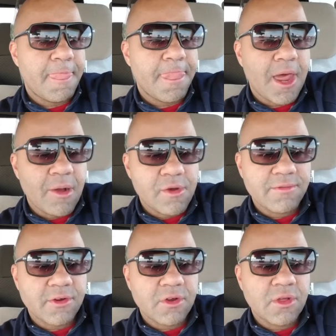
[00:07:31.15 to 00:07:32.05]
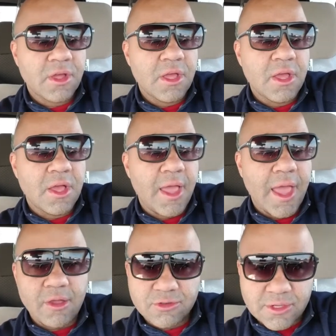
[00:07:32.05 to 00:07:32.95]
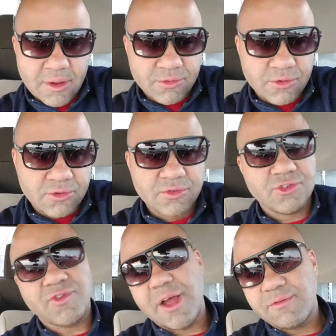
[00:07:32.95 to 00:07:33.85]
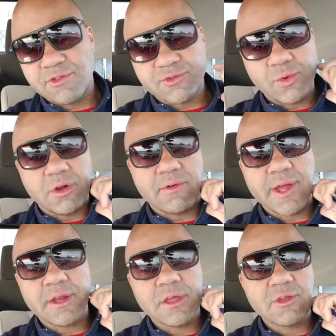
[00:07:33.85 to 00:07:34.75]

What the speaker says: However, I was also a driver as well, right?